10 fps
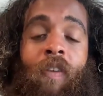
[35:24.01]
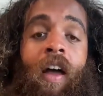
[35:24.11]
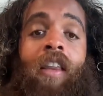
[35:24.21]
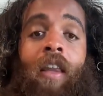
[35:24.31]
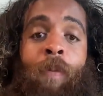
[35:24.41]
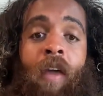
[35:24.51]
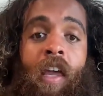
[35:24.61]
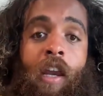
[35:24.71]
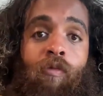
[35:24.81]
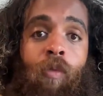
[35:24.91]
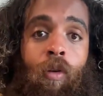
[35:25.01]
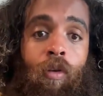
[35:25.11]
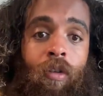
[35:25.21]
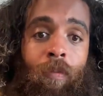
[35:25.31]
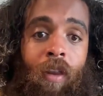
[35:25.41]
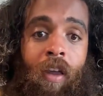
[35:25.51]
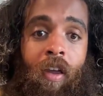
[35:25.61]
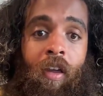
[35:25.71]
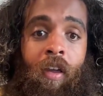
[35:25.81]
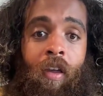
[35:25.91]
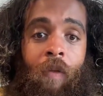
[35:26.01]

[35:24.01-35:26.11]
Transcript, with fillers: If I had to pick any role to play